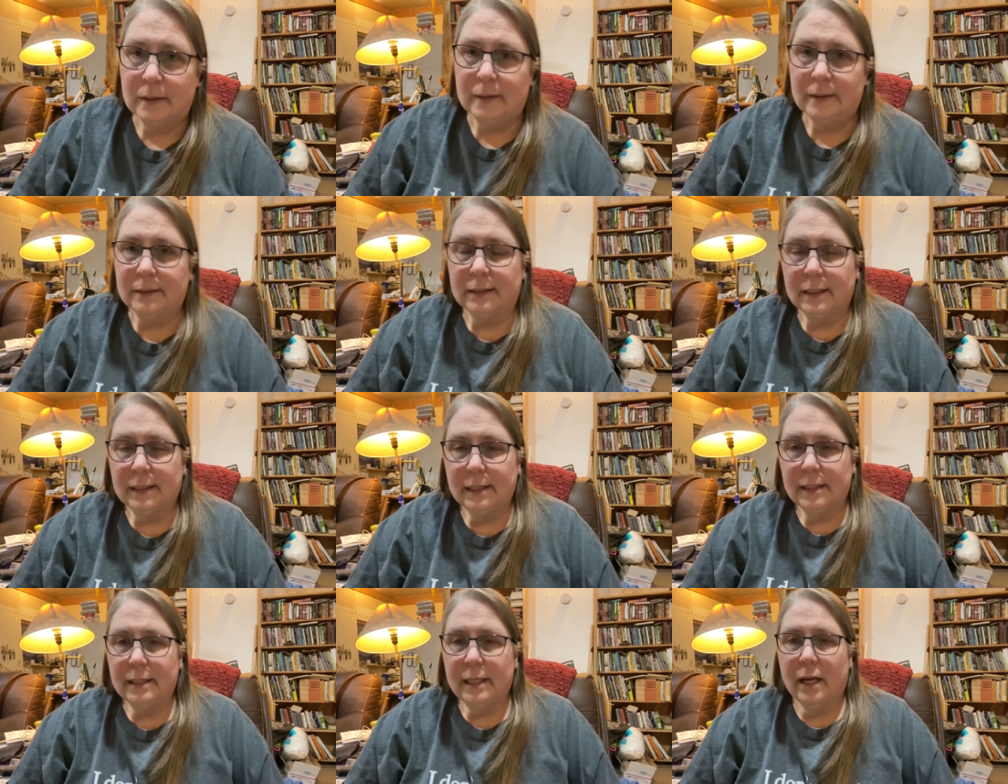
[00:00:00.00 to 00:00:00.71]
send
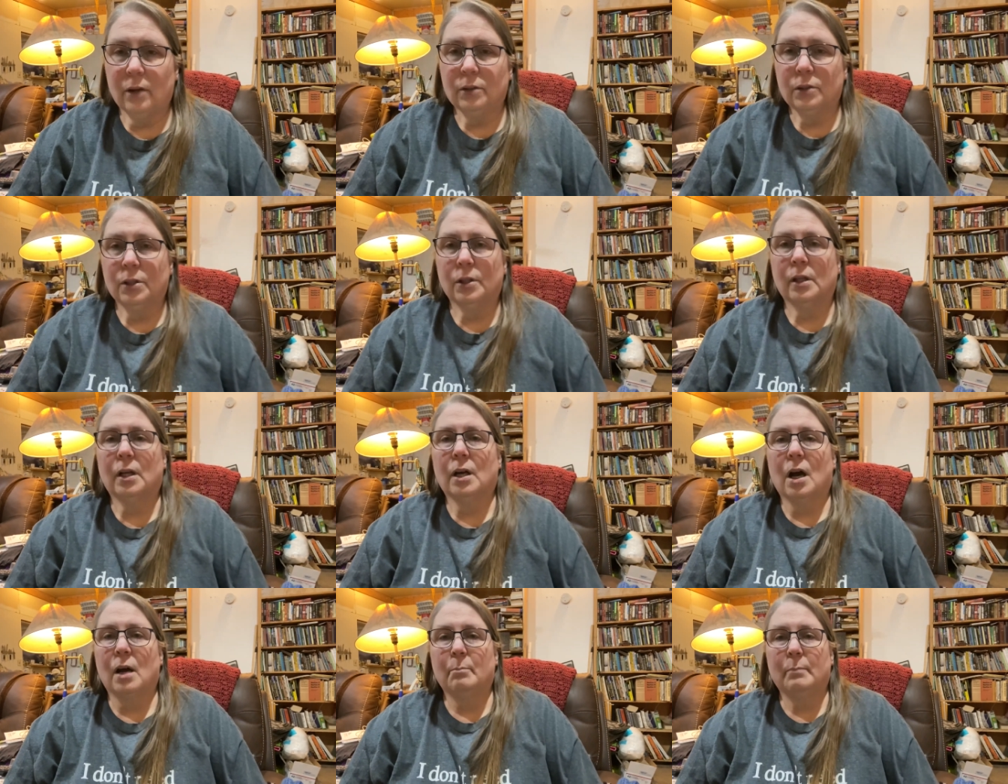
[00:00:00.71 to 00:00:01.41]
it down to the
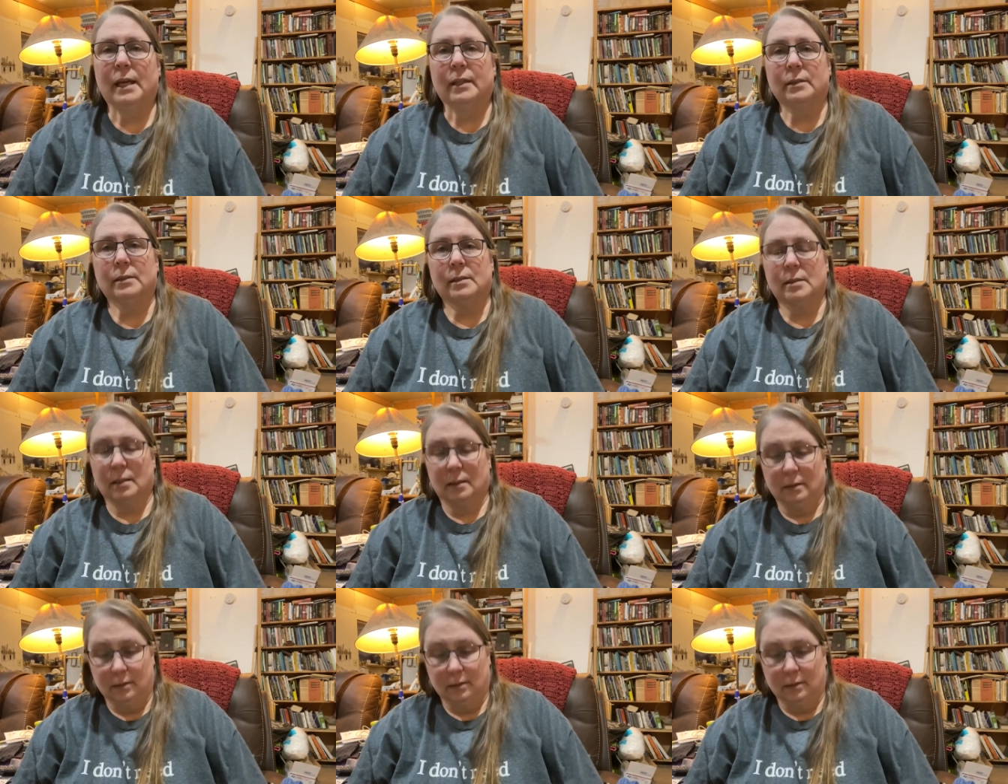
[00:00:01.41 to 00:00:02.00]
comments.